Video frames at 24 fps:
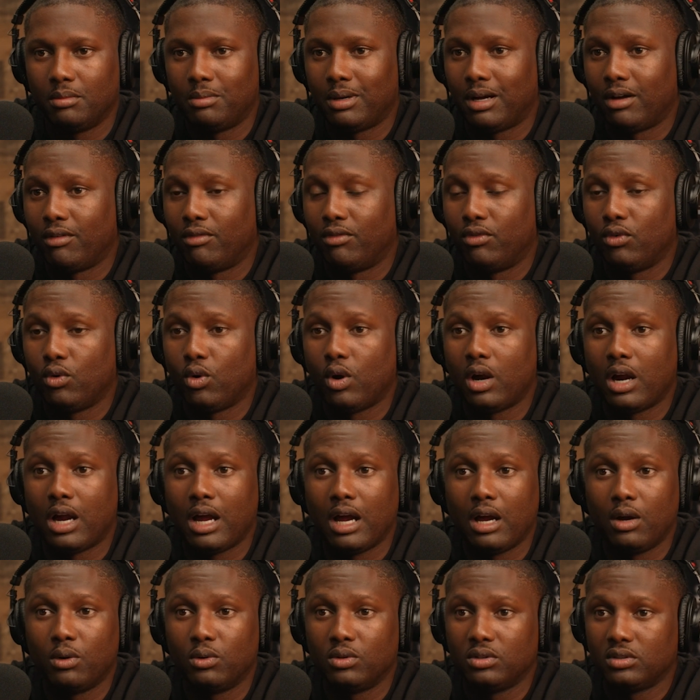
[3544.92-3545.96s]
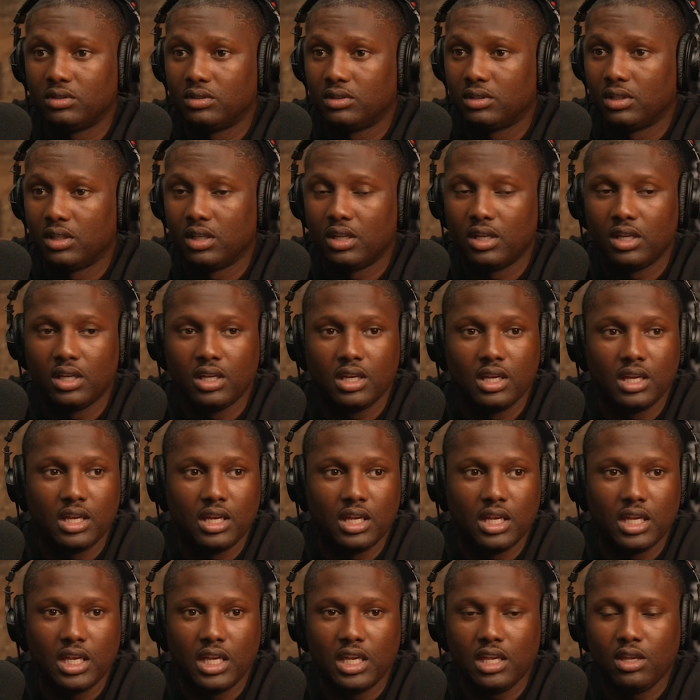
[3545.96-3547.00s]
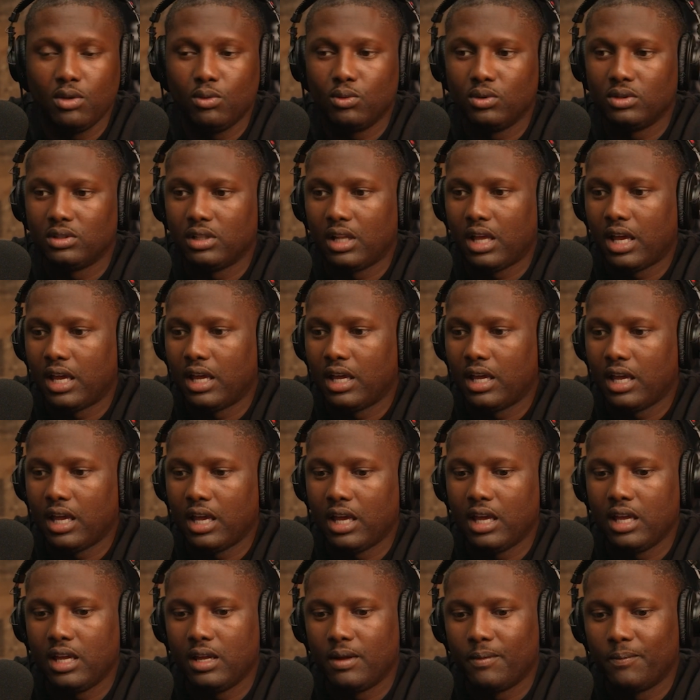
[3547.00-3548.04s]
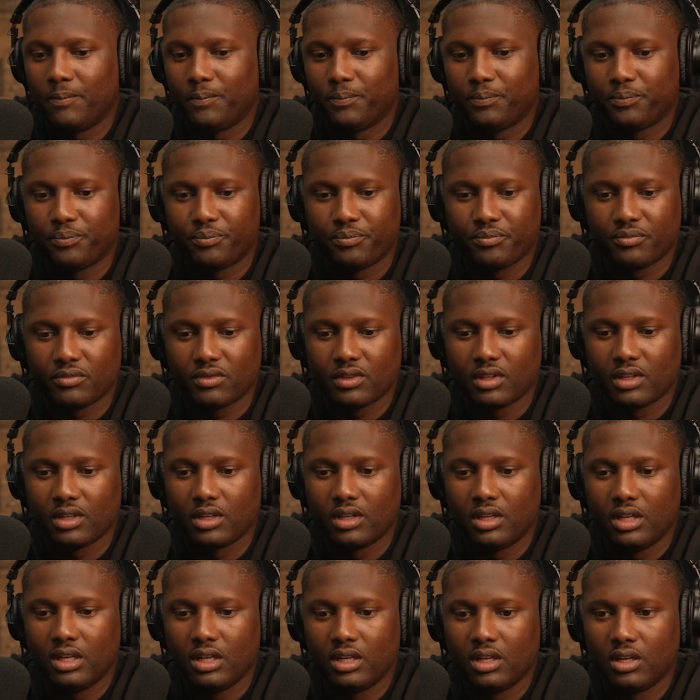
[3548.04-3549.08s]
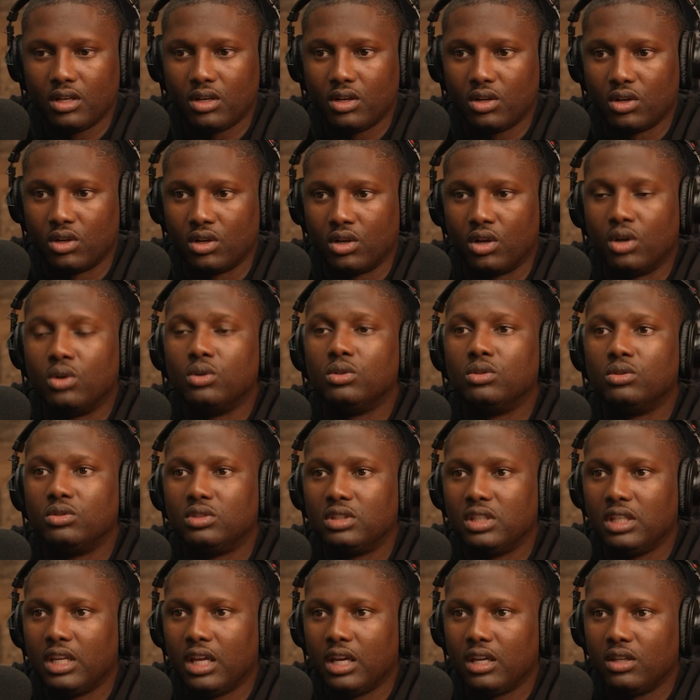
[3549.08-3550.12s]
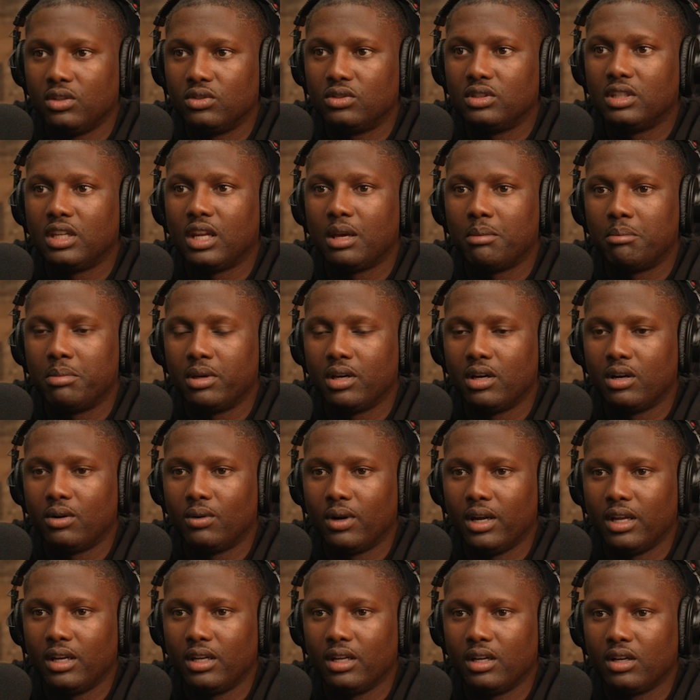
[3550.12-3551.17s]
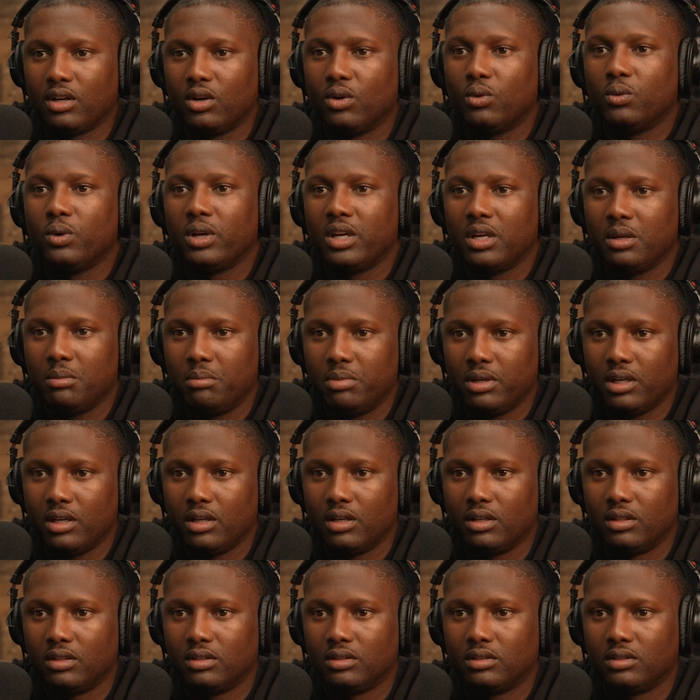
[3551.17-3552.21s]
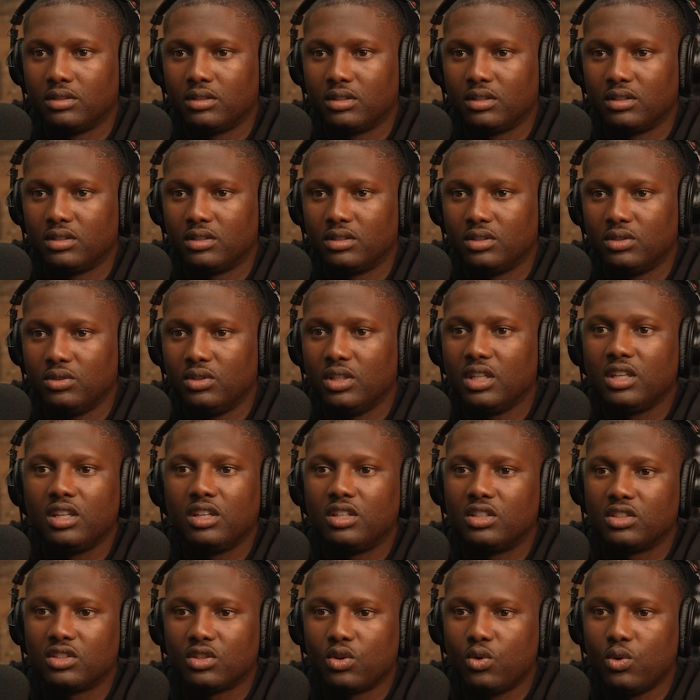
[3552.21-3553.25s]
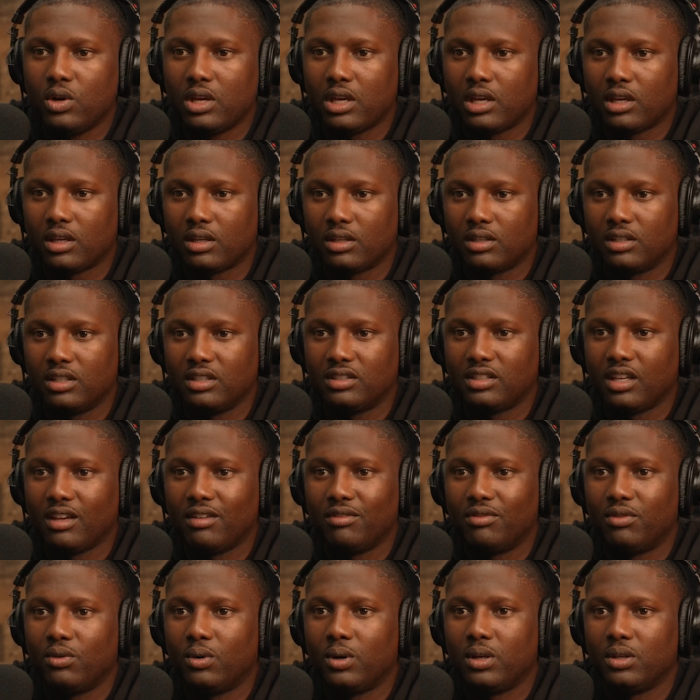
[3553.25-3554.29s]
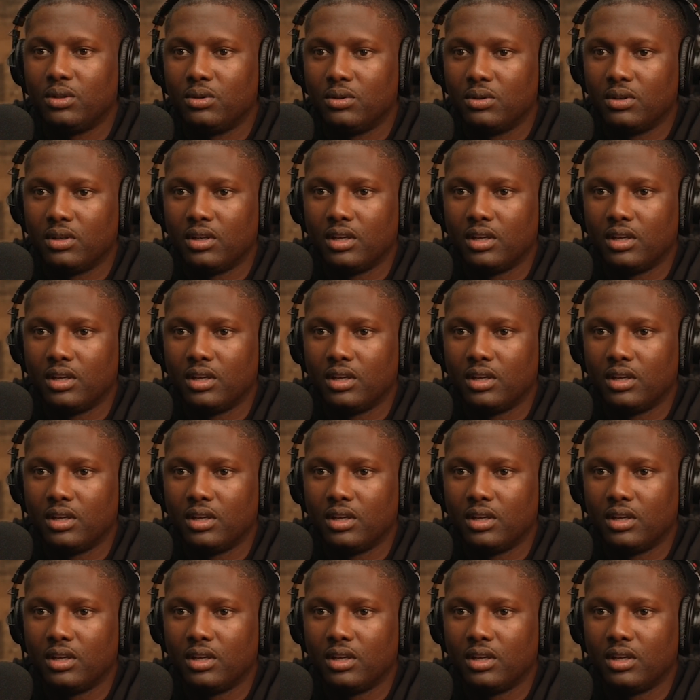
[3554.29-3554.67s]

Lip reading: about 4 hours, he was like, "Hey, go. You see that bell right there? Go ring the bell. You need to just quit. This ain't for you."